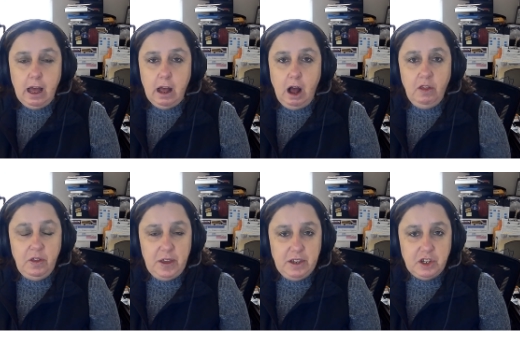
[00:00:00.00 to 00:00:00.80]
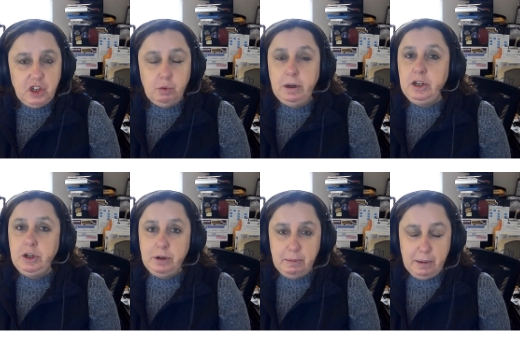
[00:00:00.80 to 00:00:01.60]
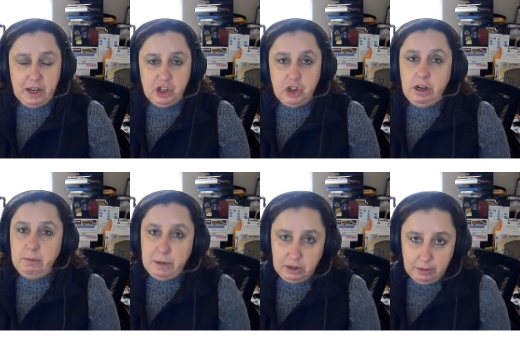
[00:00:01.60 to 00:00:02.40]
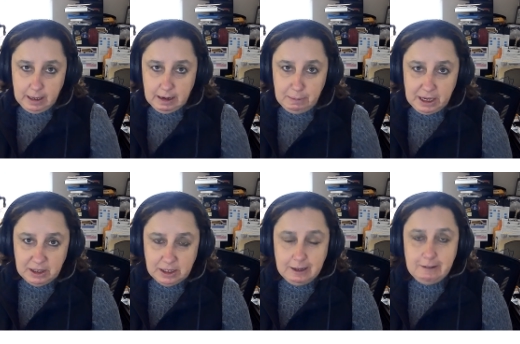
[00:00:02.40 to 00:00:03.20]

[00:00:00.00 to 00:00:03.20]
uh, all the things that you wouldn't do in a bus shouldn't be doing in a bus